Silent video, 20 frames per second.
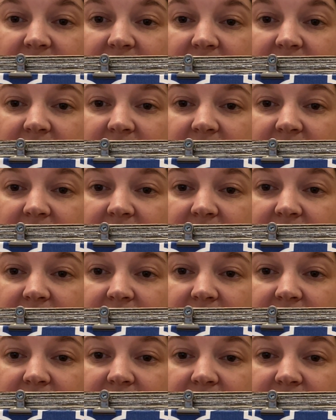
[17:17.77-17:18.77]

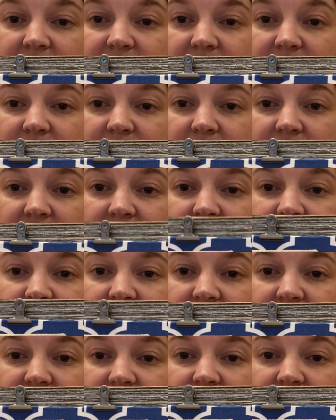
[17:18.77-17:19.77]
And because I
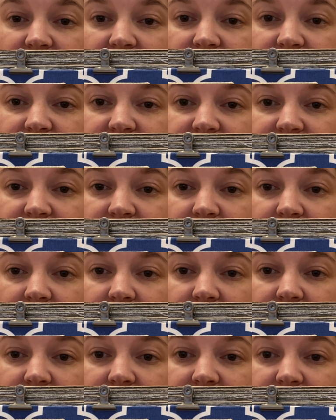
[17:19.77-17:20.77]
thought the colors still
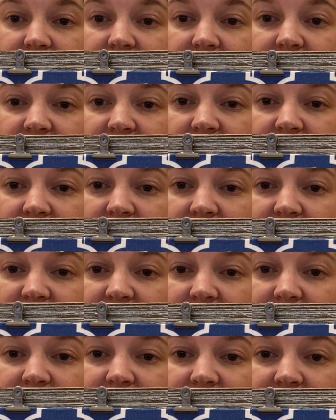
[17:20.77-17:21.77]
worked for
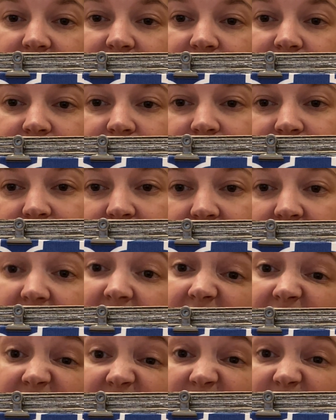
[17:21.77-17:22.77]
November and
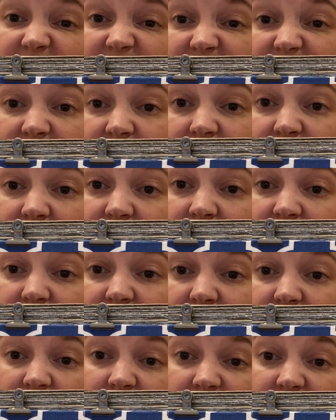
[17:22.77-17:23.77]
the theming,
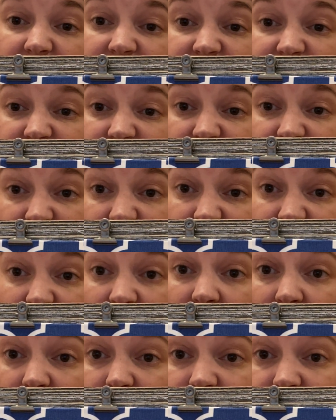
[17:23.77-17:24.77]
we don't have snow right
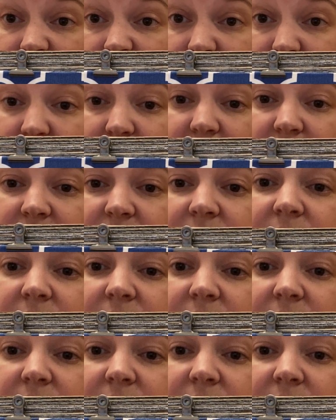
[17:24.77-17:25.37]
now, so